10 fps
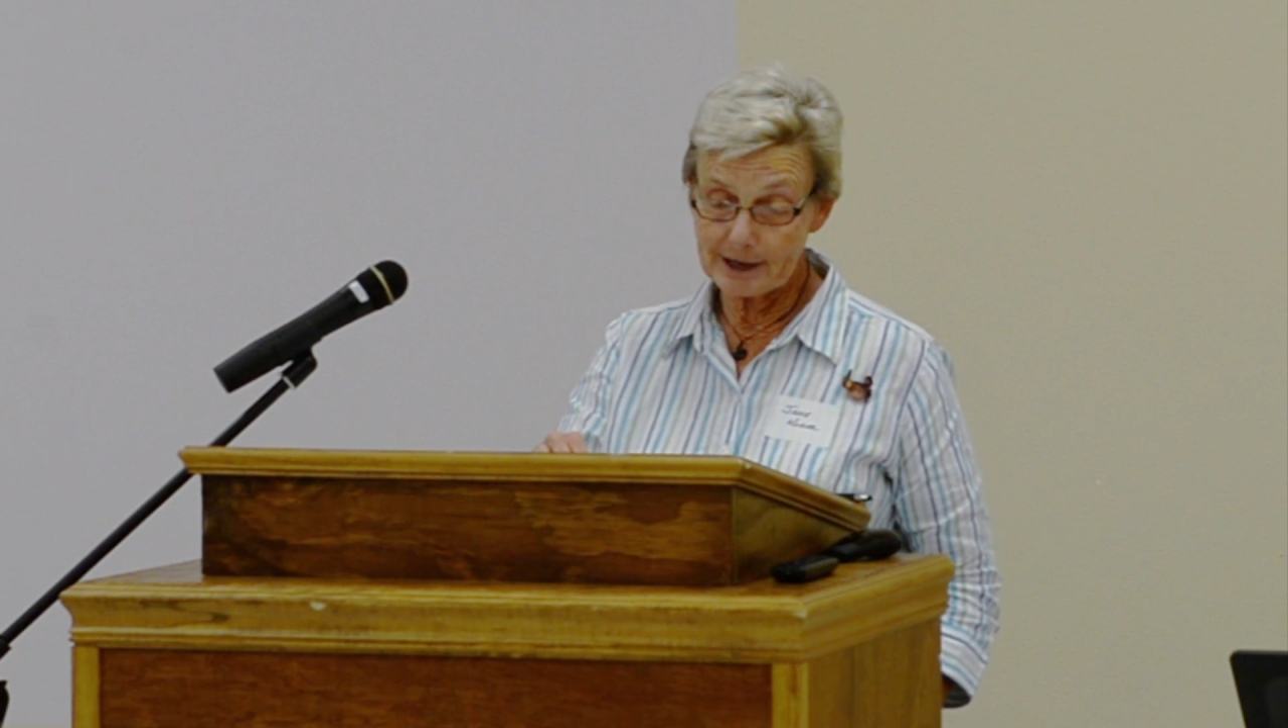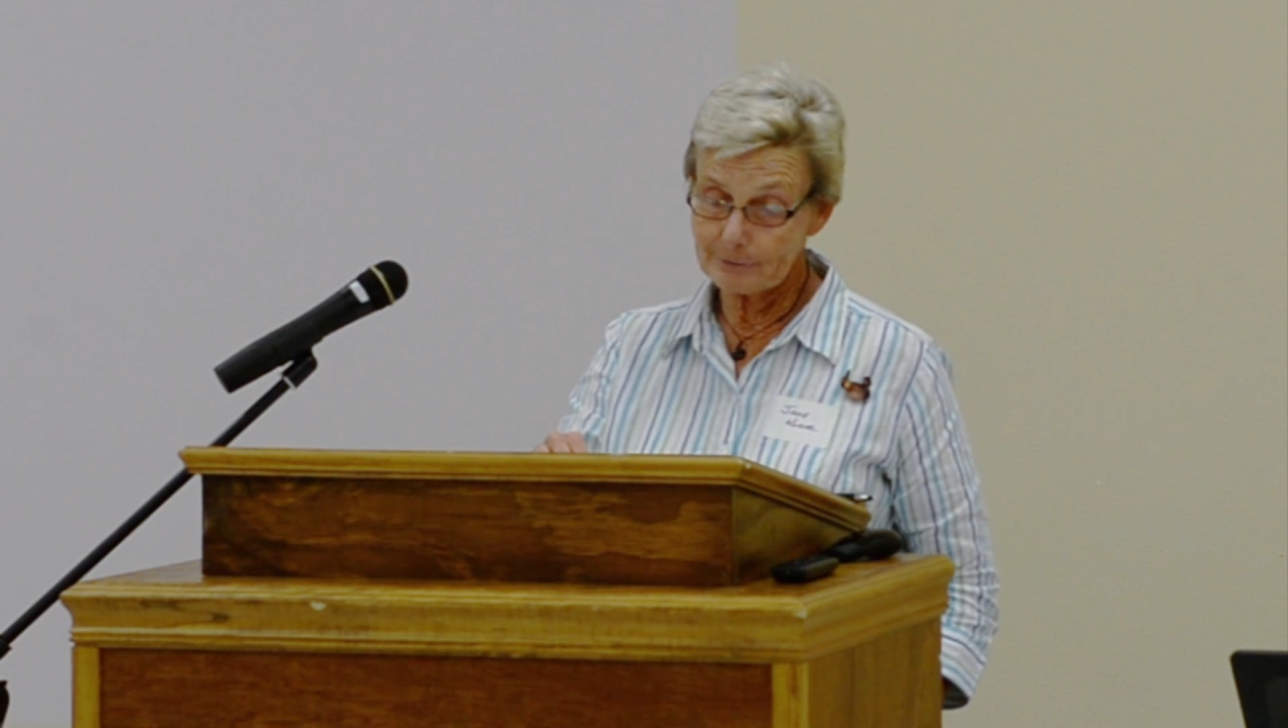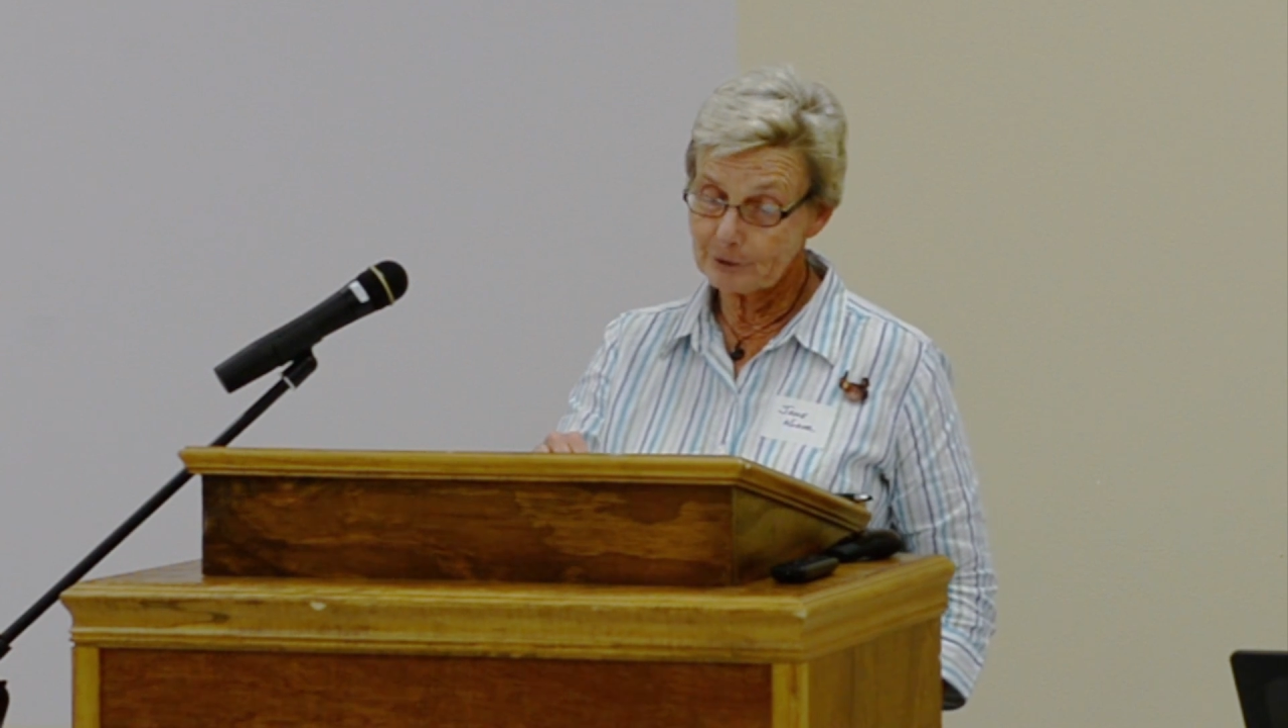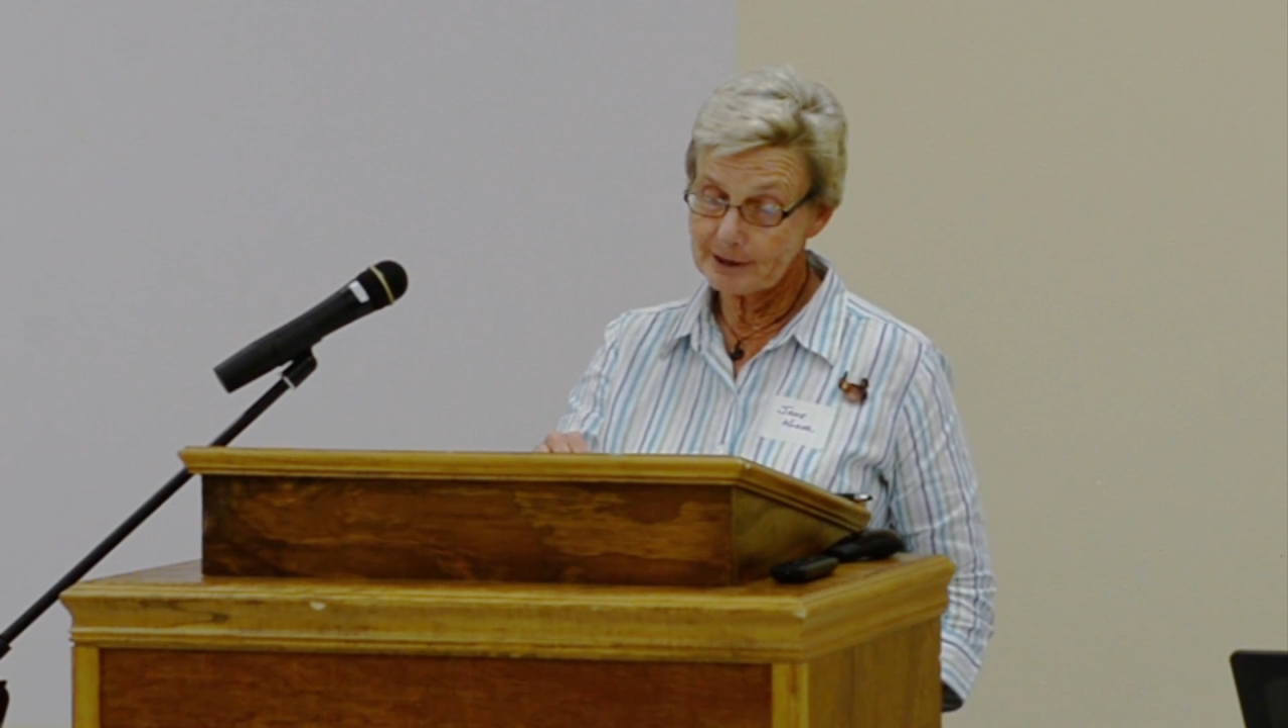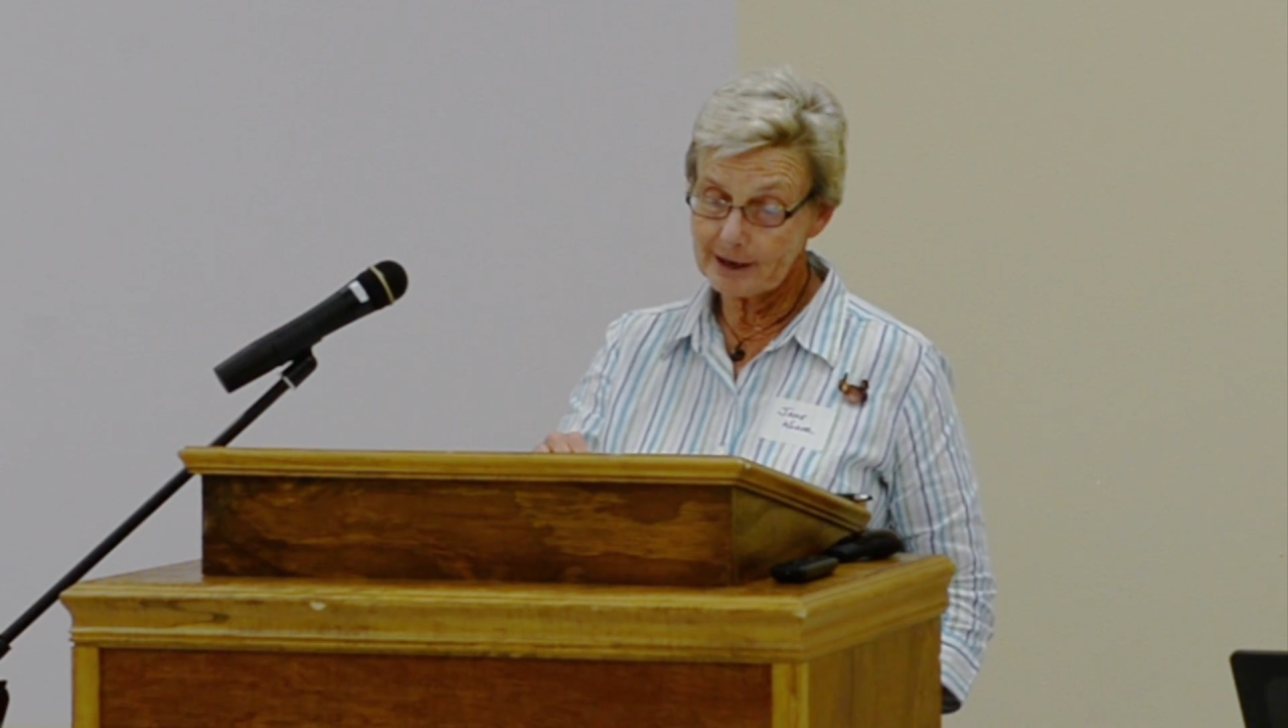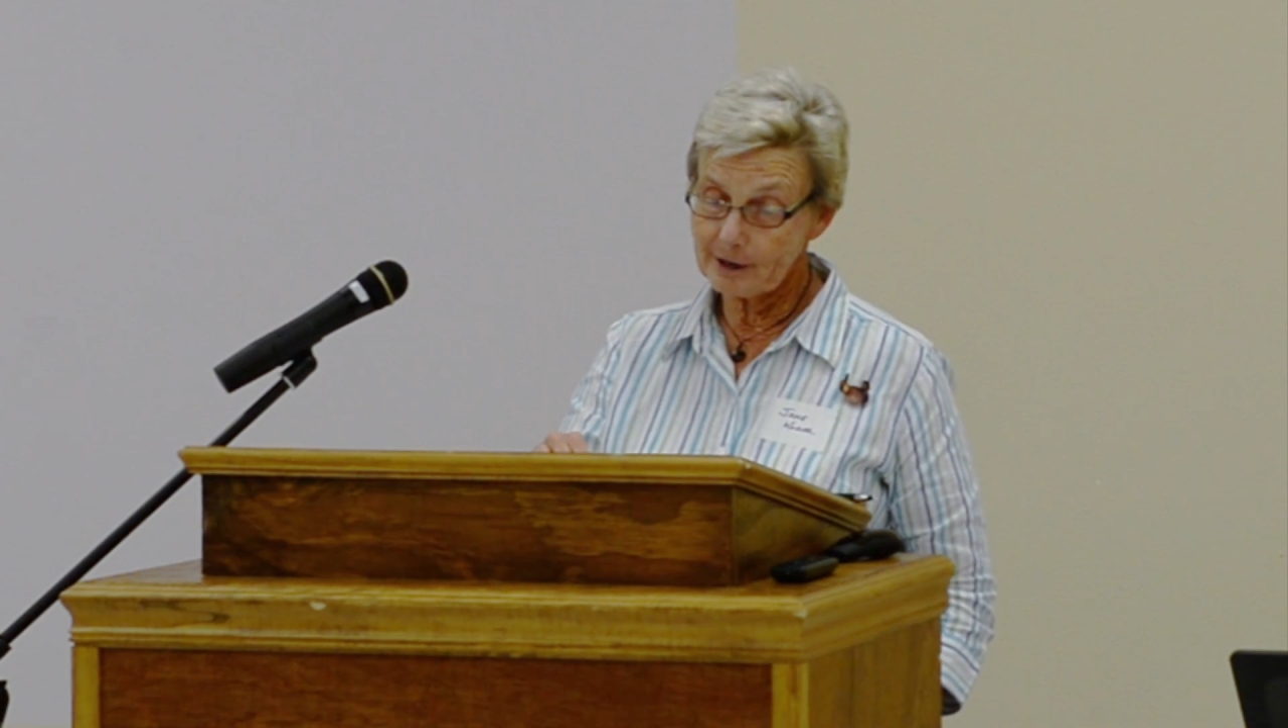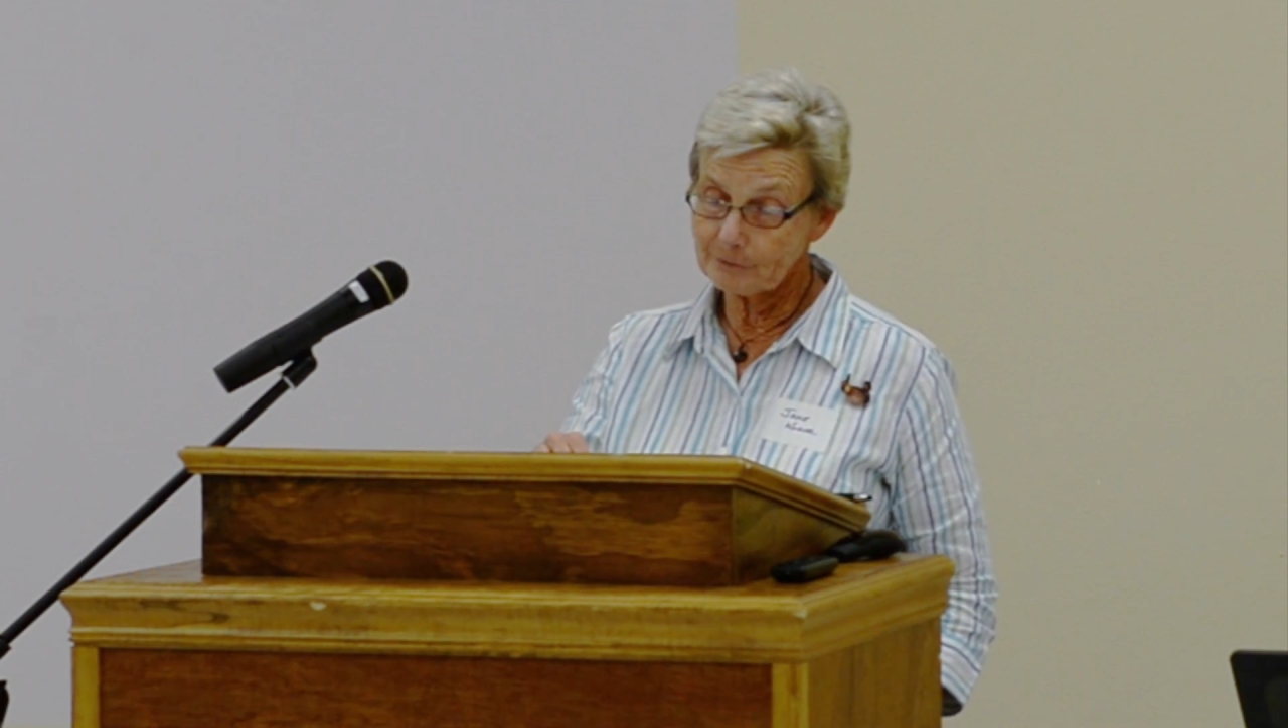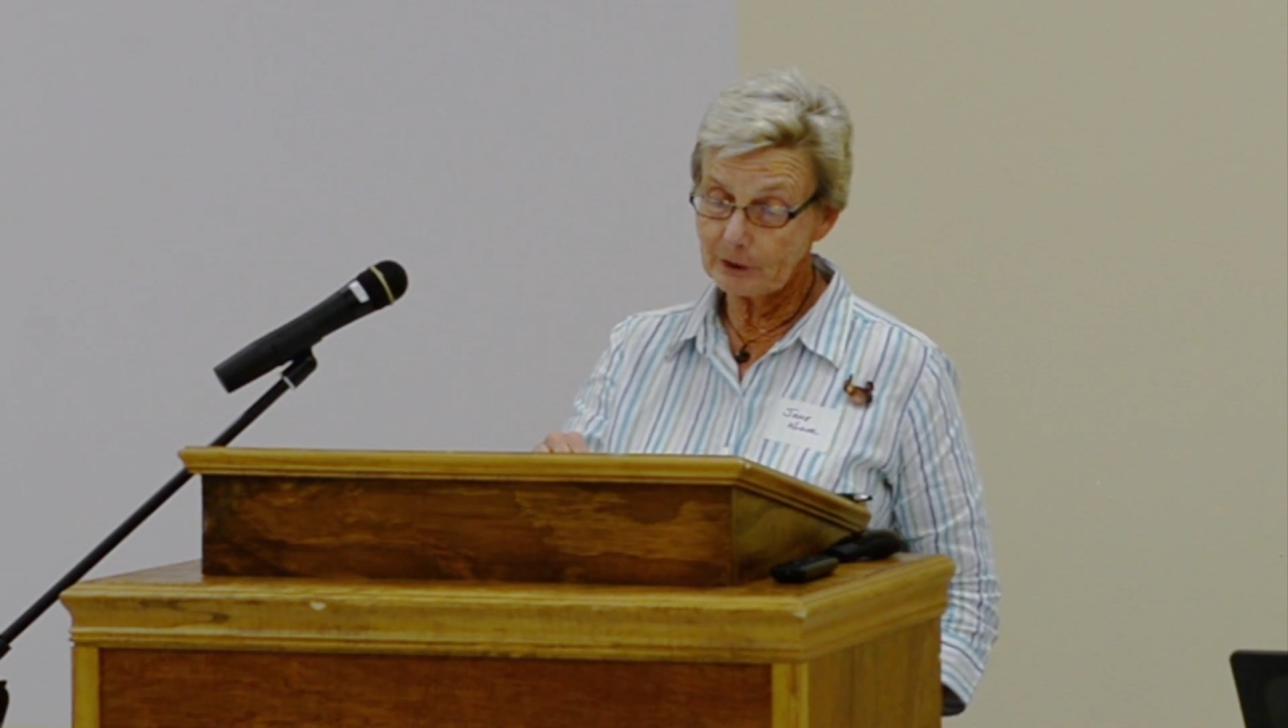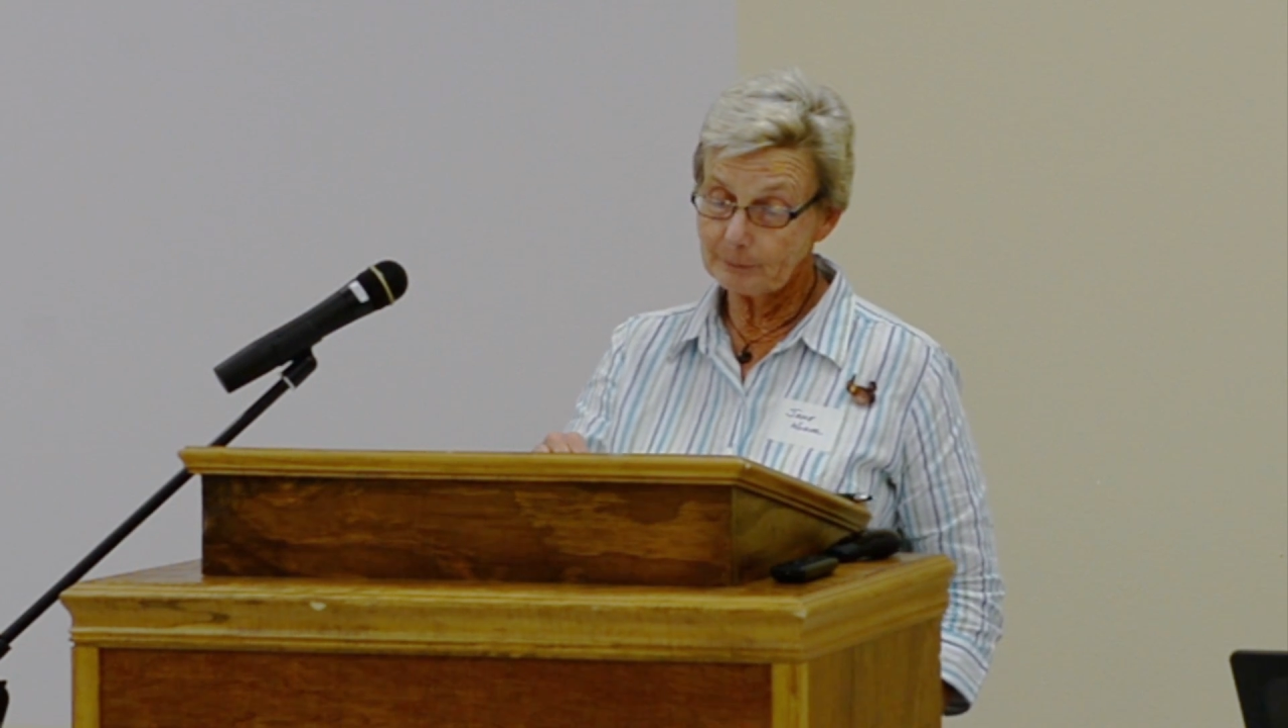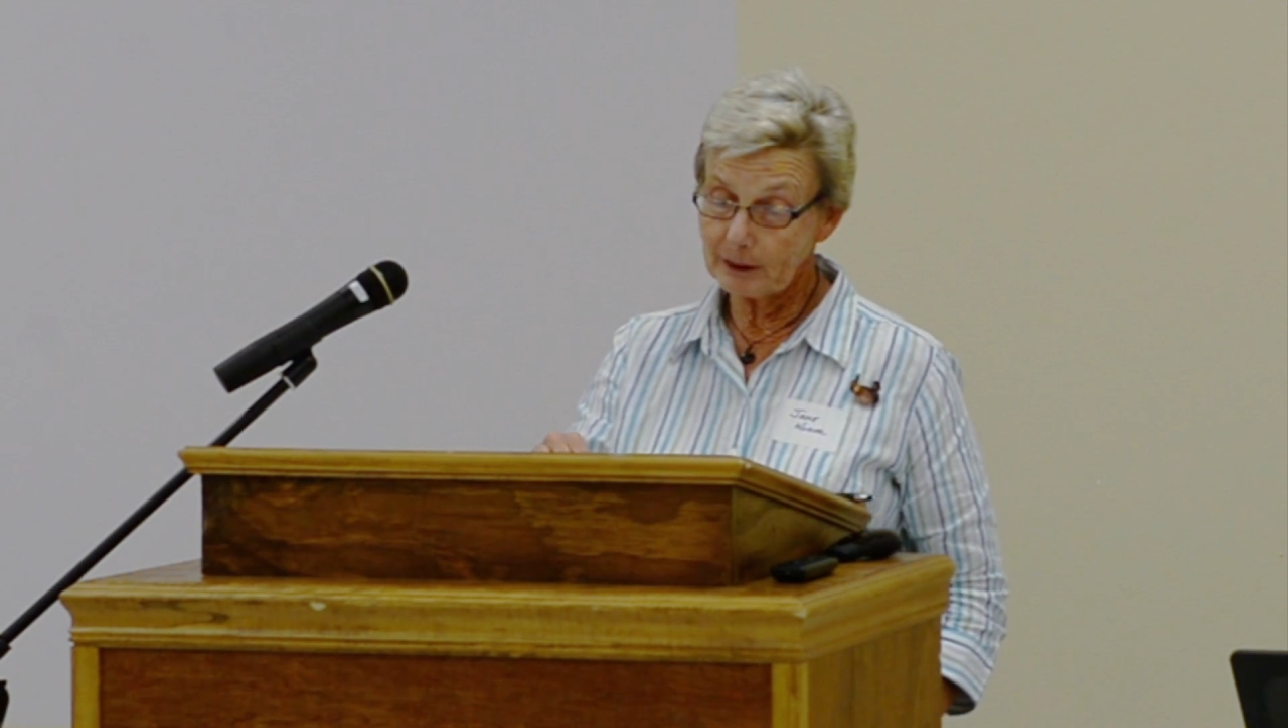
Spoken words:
every calf on